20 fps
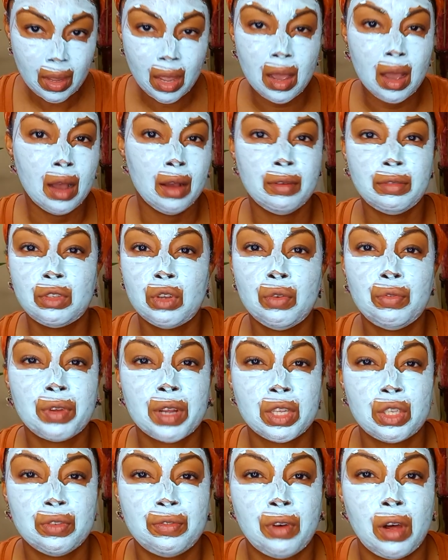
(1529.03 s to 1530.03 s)
Don't
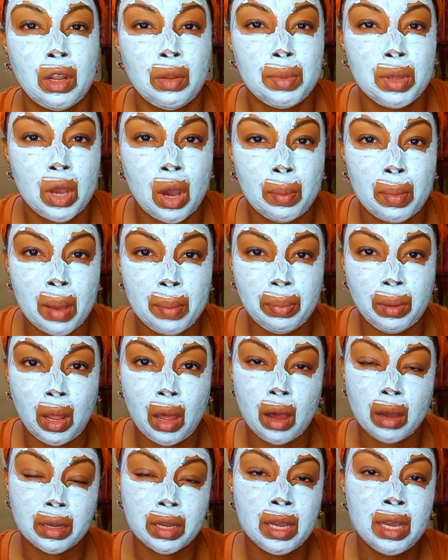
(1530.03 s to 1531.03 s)
forget to follow me on my
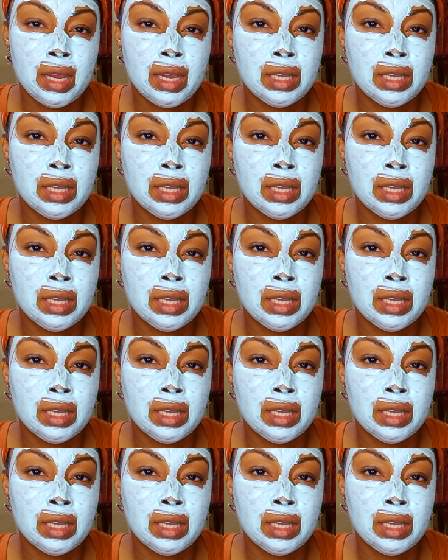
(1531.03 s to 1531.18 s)
blog,